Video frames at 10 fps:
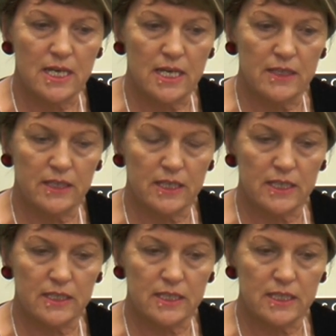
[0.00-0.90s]
and they
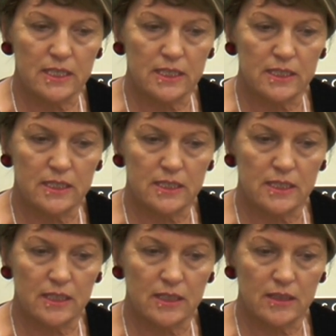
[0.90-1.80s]
had
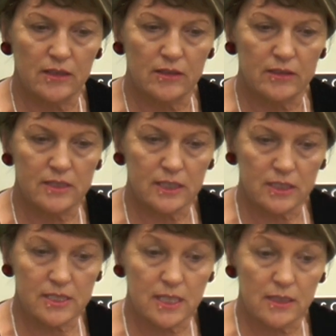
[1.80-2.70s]

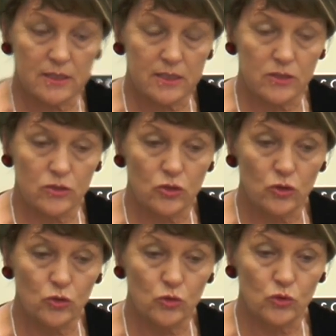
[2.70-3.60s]
6 sons and
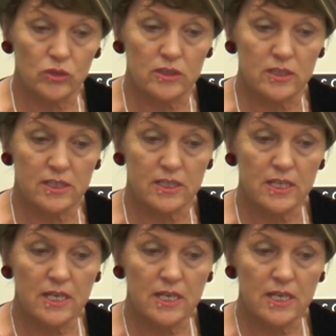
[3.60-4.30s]
2 daughters.